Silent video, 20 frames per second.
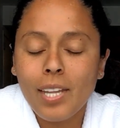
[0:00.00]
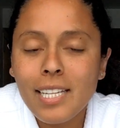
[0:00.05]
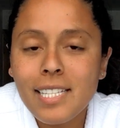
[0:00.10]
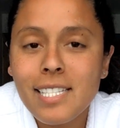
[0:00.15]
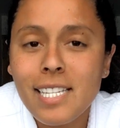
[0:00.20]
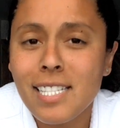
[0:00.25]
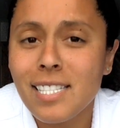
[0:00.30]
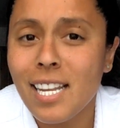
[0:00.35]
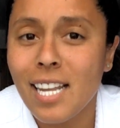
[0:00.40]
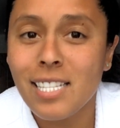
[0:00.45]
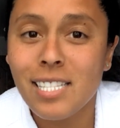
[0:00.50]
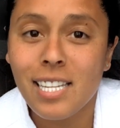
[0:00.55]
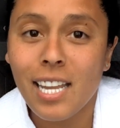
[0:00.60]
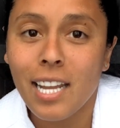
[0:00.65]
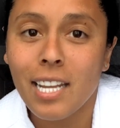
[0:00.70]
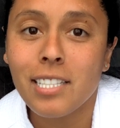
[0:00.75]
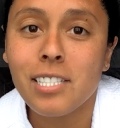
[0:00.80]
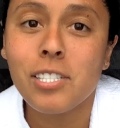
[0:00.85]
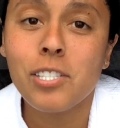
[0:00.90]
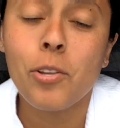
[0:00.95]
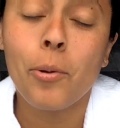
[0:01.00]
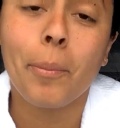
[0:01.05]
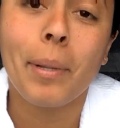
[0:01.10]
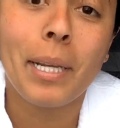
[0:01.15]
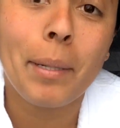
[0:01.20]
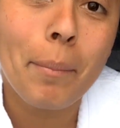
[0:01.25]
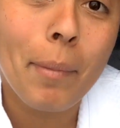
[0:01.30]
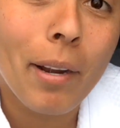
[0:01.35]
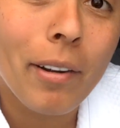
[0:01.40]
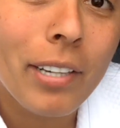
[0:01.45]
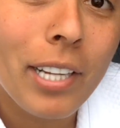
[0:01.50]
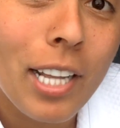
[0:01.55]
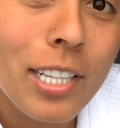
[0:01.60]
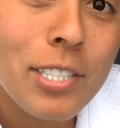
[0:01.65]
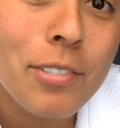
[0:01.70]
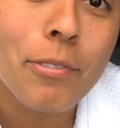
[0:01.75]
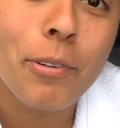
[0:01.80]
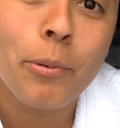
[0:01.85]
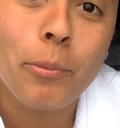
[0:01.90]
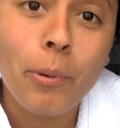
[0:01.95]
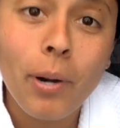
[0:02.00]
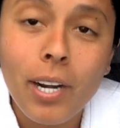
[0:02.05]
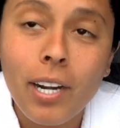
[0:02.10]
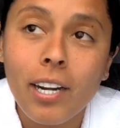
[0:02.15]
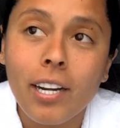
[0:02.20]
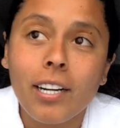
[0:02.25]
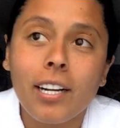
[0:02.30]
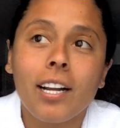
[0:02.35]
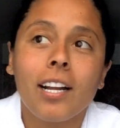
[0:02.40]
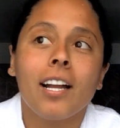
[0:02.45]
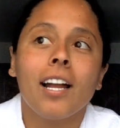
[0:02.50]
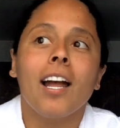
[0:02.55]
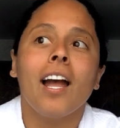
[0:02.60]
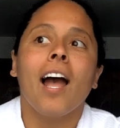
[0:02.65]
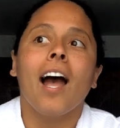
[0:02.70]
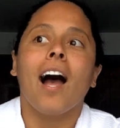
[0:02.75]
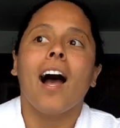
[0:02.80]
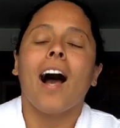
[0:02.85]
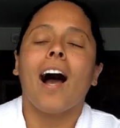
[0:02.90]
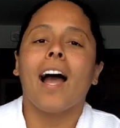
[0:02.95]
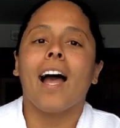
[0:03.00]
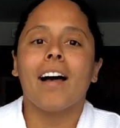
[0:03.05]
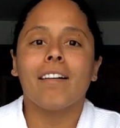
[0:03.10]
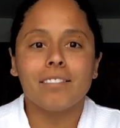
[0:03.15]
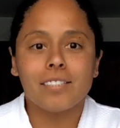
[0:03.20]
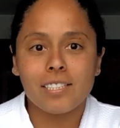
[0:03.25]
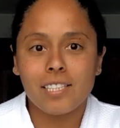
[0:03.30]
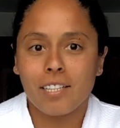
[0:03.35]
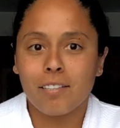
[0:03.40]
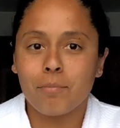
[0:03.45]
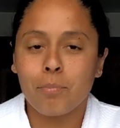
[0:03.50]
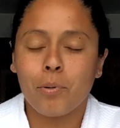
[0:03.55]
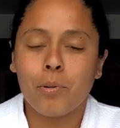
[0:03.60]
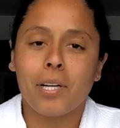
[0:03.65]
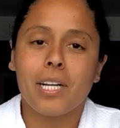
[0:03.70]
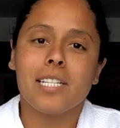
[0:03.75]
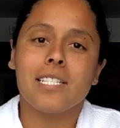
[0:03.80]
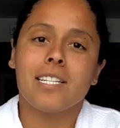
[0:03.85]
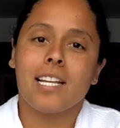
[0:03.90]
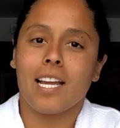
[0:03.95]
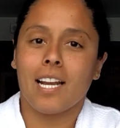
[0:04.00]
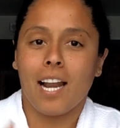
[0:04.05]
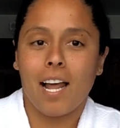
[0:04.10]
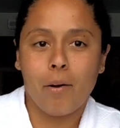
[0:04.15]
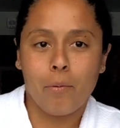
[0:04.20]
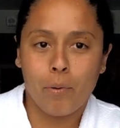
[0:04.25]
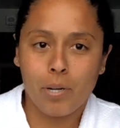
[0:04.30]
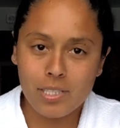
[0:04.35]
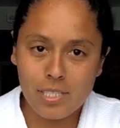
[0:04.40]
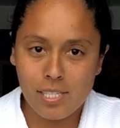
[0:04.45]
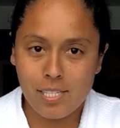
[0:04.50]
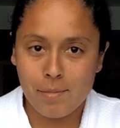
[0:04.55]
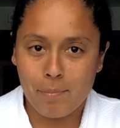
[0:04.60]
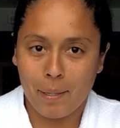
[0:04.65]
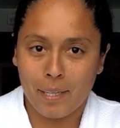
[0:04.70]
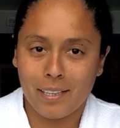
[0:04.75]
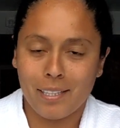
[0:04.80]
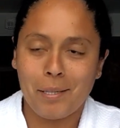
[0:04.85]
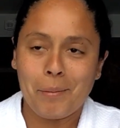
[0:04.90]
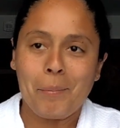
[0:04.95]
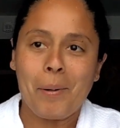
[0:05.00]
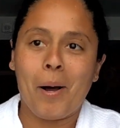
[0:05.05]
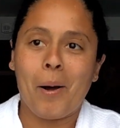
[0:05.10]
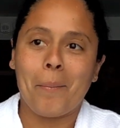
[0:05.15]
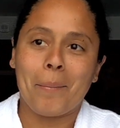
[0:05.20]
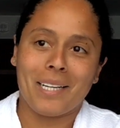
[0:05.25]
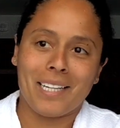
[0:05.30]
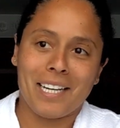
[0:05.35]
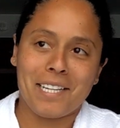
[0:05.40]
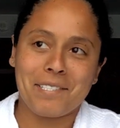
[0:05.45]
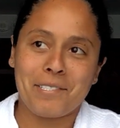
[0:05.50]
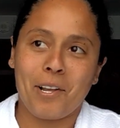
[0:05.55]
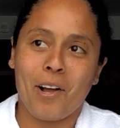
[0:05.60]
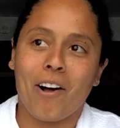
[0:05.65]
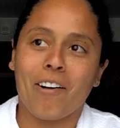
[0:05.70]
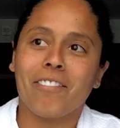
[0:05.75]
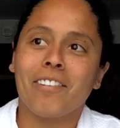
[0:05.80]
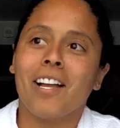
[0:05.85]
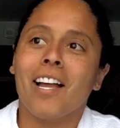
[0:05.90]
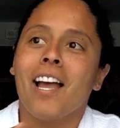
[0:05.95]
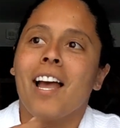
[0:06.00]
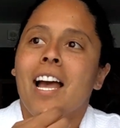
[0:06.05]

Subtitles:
Since I stay in so many Marriotts for work, I have a ton of points and I want to spend them on my days off.